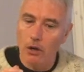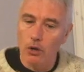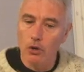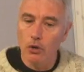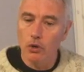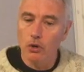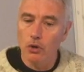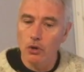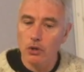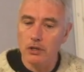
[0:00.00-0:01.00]

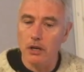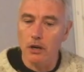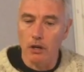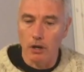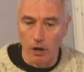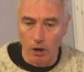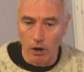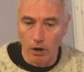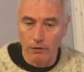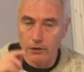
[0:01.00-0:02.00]
Looks
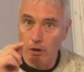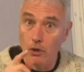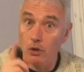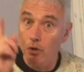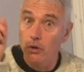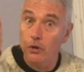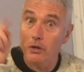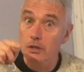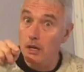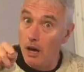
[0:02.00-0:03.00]
aloft,
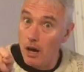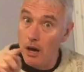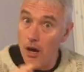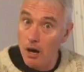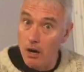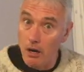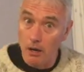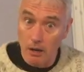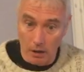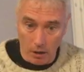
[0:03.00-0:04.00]
looks
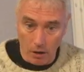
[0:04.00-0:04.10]
aloft,